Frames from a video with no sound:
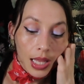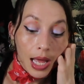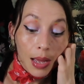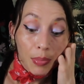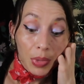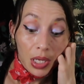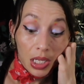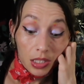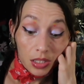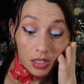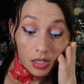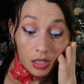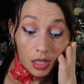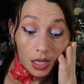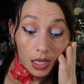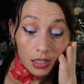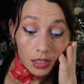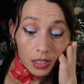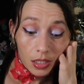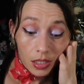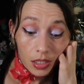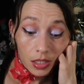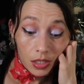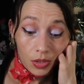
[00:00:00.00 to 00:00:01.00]
that means a
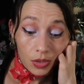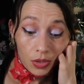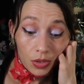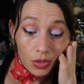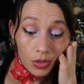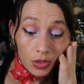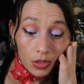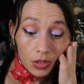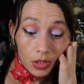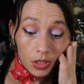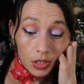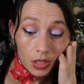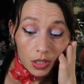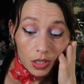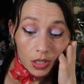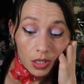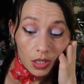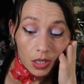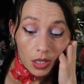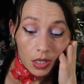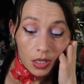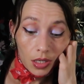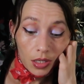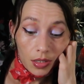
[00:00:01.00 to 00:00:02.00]
lot to you,
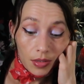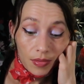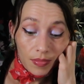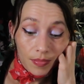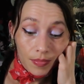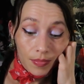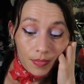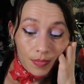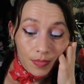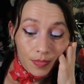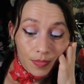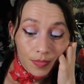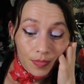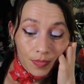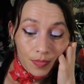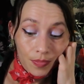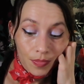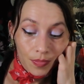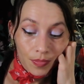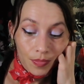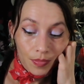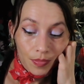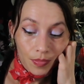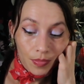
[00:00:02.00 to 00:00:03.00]
um,
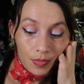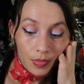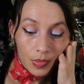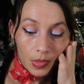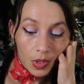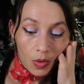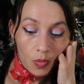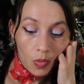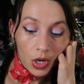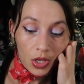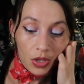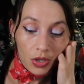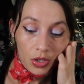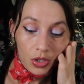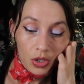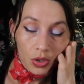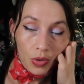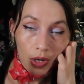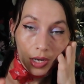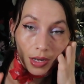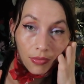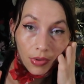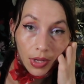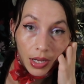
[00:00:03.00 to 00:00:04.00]
whether
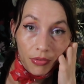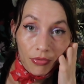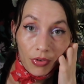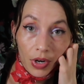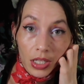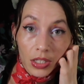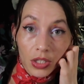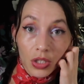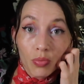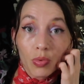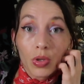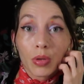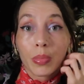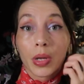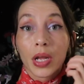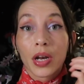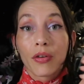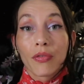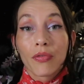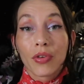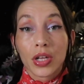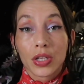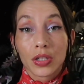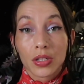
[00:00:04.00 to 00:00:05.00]
you have like friends with
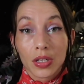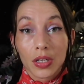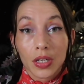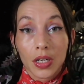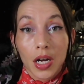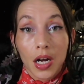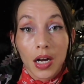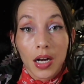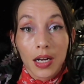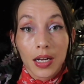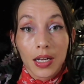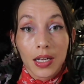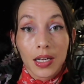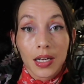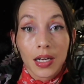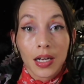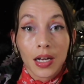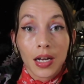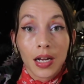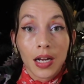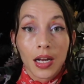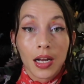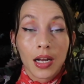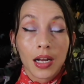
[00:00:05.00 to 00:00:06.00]
benefits or not,
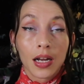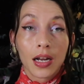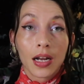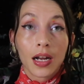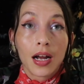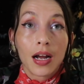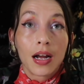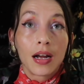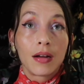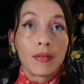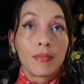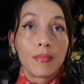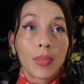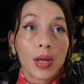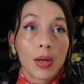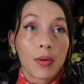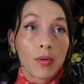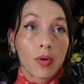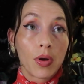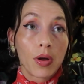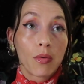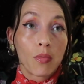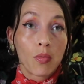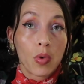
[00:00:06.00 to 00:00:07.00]
um,
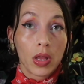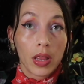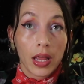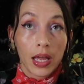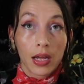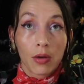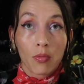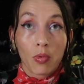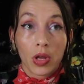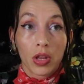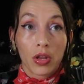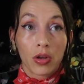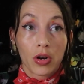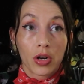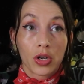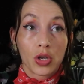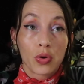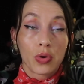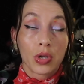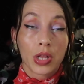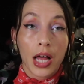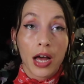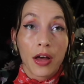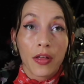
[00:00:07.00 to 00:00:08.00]
may, what like whether
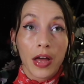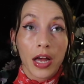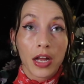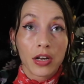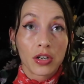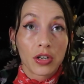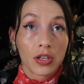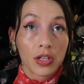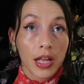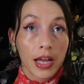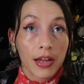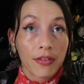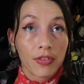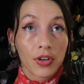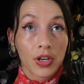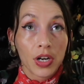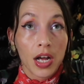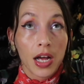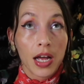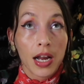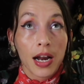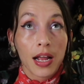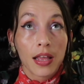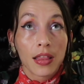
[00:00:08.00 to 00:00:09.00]
you allow that in your life or
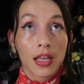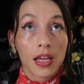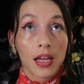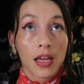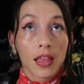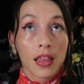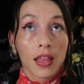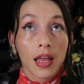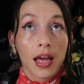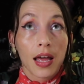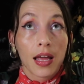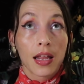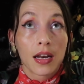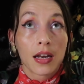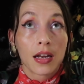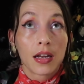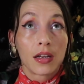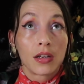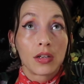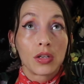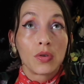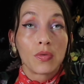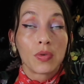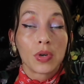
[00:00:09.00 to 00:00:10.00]
not. I think that
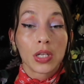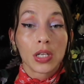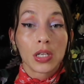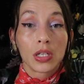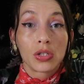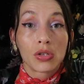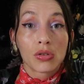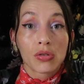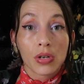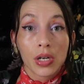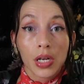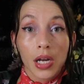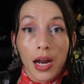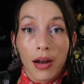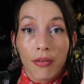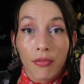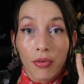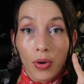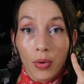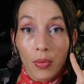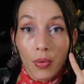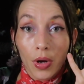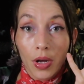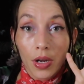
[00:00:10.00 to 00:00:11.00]
you really treat
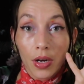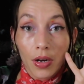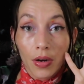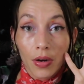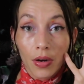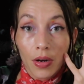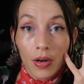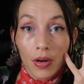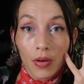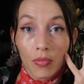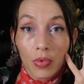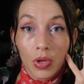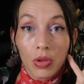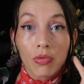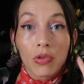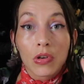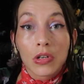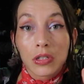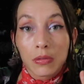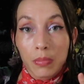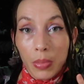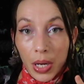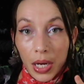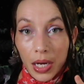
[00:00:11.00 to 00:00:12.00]
everyone with
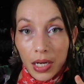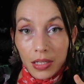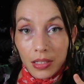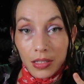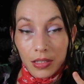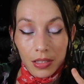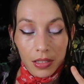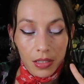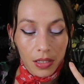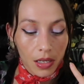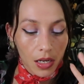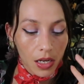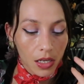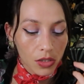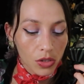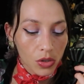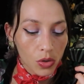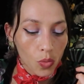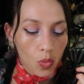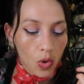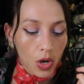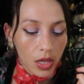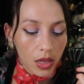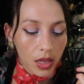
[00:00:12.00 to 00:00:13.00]
respect,
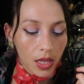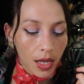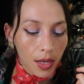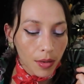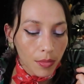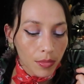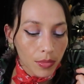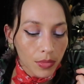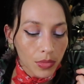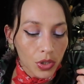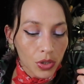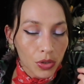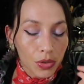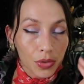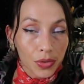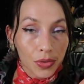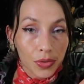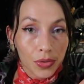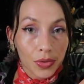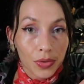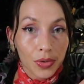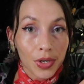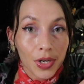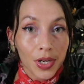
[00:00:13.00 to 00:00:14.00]
because you want them
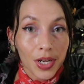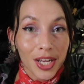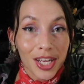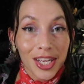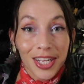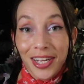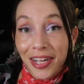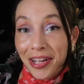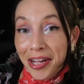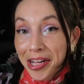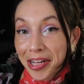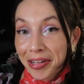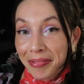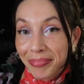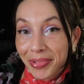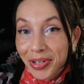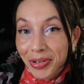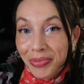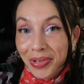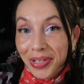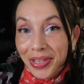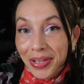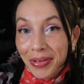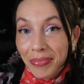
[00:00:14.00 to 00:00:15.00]
to come,
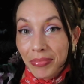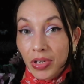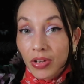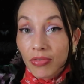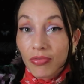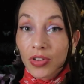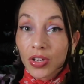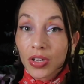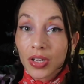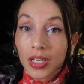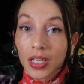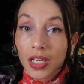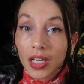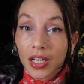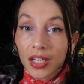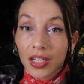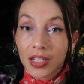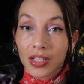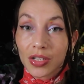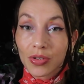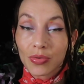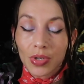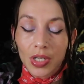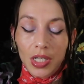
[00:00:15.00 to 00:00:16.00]
you want them to feel
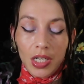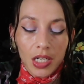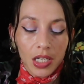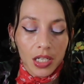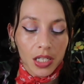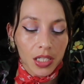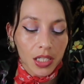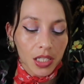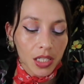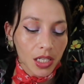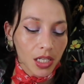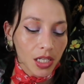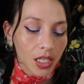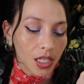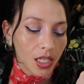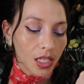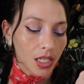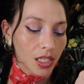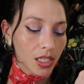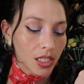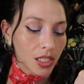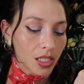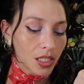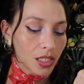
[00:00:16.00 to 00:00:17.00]
good, you want to
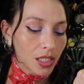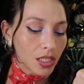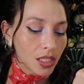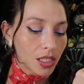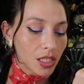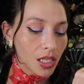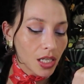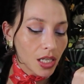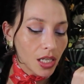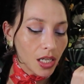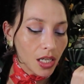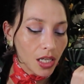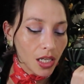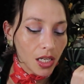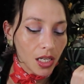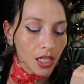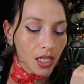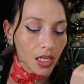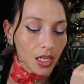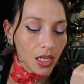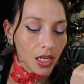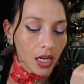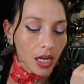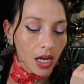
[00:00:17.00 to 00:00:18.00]

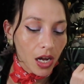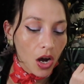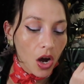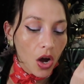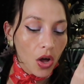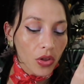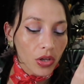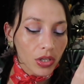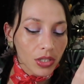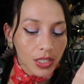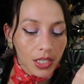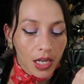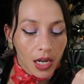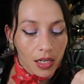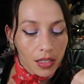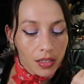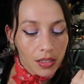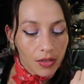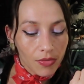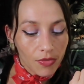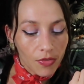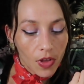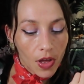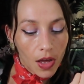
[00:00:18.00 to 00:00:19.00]
see all the
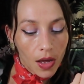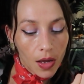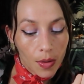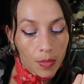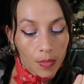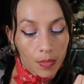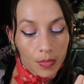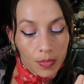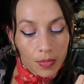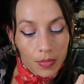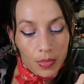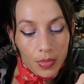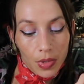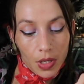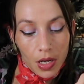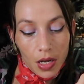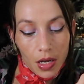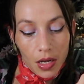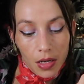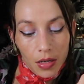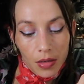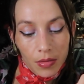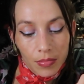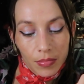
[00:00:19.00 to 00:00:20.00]
sides of them.
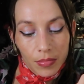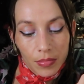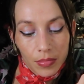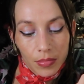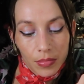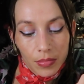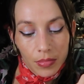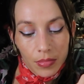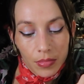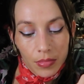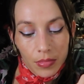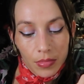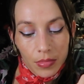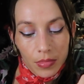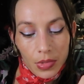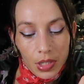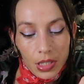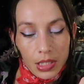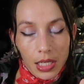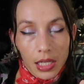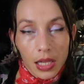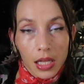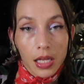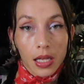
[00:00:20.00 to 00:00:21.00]
Um,
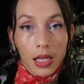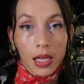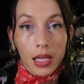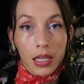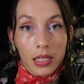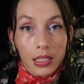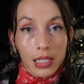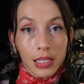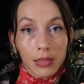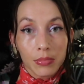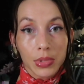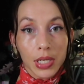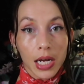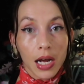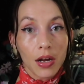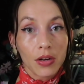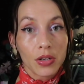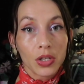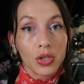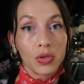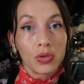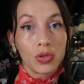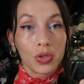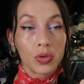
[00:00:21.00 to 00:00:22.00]
Because I think deep
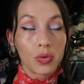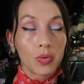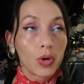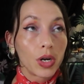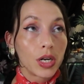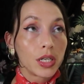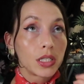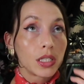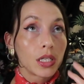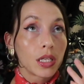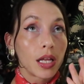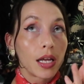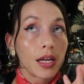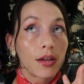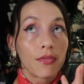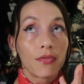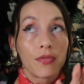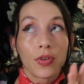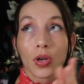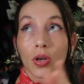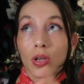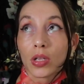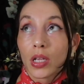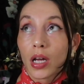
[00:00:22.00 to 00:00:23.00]
down you do want to, like,
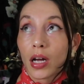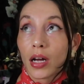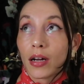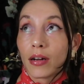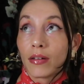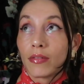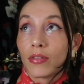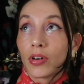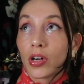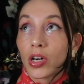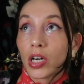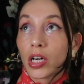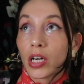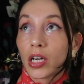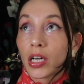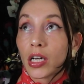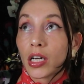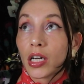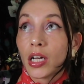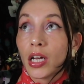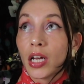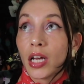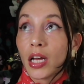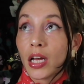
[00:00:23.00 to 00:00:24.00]
feel love,
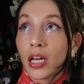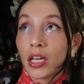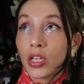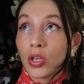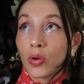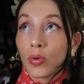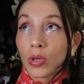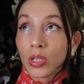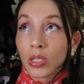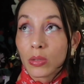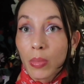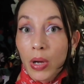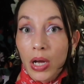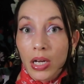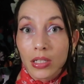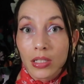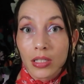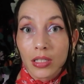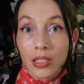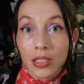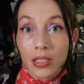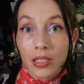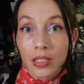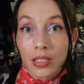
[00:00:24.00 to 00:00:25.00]
or you
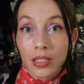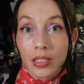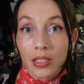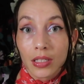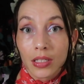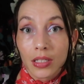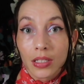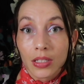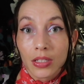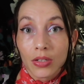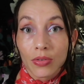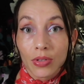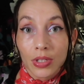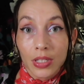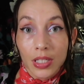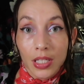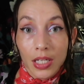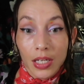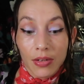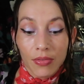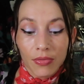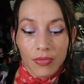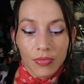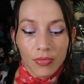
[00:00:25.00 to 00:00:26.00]
expect to
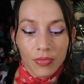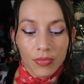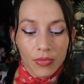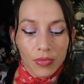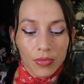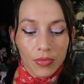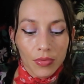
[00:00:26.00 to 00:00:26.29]
receive,